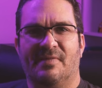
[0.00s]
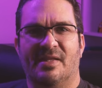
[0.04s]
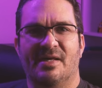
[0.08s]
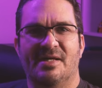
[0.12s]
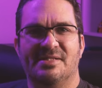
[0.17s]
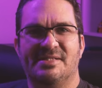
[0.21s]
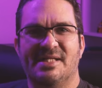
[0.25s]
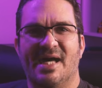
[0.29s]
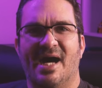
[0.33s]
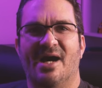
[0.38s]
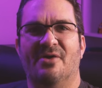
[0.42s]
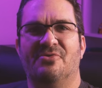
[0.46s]

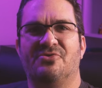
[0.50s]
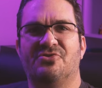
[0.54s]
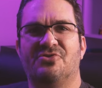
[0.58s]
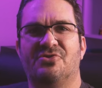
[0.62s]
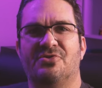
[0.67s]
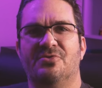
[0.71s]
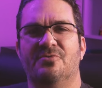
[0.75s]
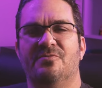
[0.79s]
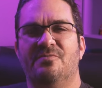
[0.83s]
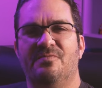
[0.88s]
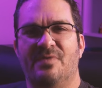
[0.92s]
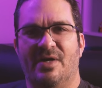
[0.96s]
It's how
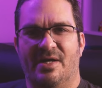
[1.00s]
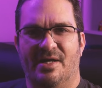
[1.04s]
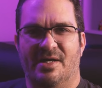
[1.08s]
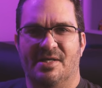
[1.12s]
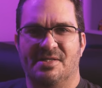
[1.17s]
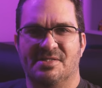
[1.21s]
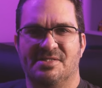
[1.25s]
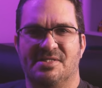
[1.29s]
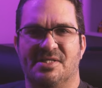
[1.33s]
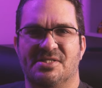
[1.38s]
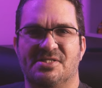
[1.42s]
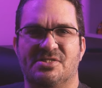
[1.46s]
true
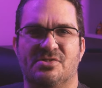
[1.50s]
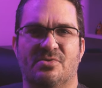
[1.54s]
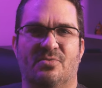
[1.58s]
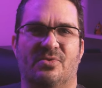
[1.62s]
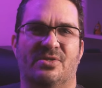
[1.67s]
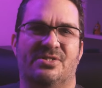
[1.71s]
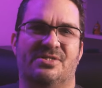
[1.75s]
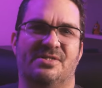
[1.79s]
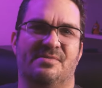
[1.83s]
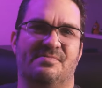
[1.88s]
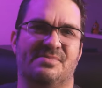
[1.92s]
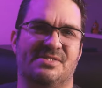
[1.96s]
fans
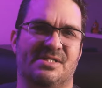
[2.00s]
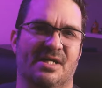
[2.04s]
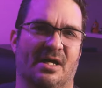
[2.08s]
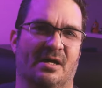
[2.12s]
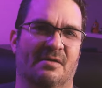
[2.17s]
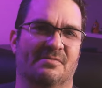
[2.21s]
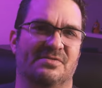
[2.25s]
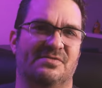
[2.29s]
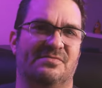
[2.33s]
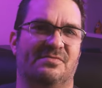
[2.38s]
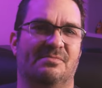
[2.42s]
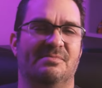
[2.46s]
distinguish
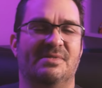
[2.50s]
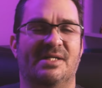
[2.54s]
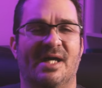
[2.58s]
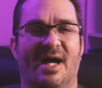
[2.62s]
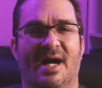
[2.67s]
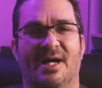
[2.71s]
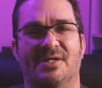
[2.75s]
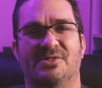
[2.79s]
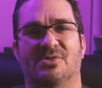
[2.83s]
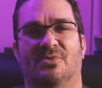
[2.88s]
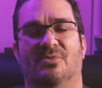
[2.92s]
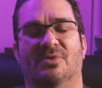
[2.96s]
themselves from
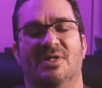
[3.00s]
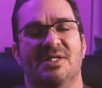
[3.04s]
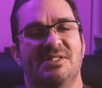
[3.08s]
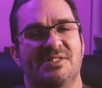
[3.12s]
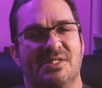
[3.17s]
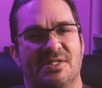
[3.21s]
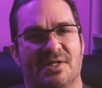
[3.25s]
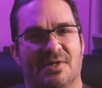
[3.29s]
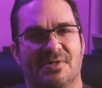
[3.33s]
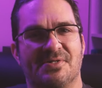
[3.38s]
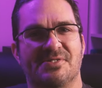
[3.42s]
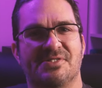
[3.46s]
casual
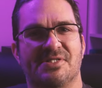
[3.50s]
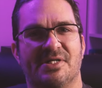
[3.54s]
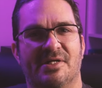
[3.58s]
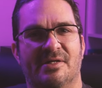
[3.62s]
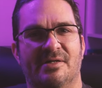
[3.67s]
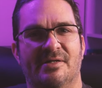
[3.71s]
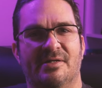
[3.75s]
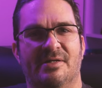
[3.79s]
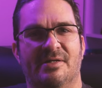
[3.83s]
listeners.